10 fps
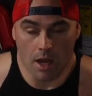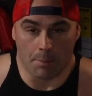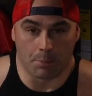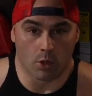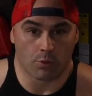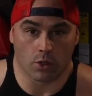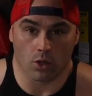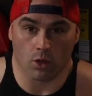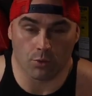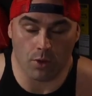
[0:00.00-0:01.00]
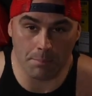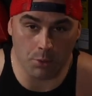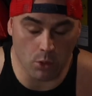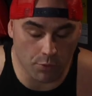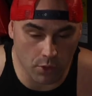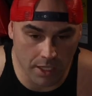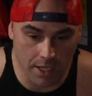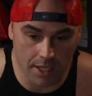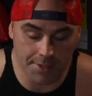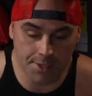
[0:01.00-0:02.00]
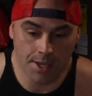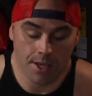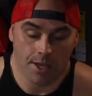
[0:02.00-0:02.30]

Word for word: a beautiful girlfriend, beautiful kids,